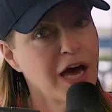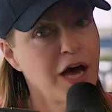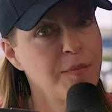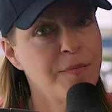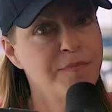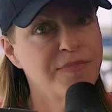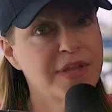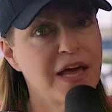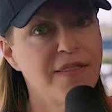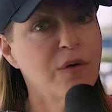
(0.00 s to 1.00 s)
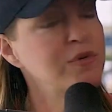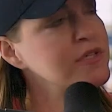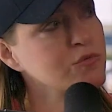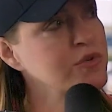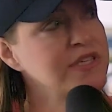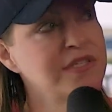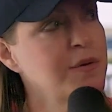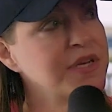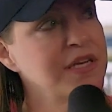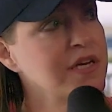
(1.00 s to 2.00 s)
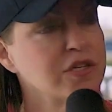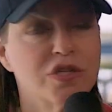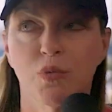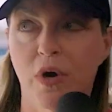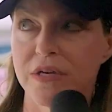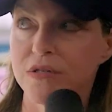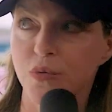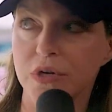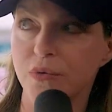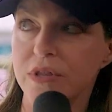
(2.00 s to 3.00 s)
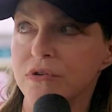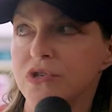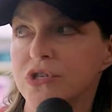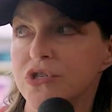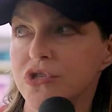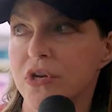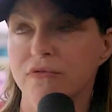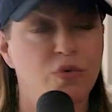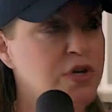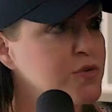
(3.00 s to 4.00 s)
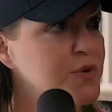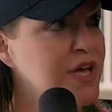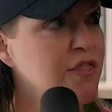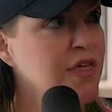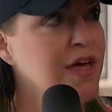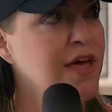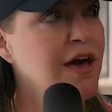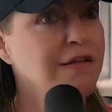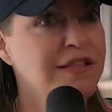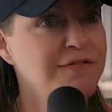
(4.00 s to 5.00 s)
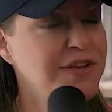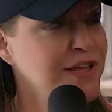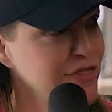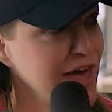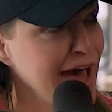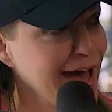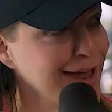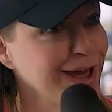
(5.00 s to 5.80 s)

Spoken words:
Um, and that wasn't really somebody that she wanted to work with or she should have worked with. I'll leave it at that.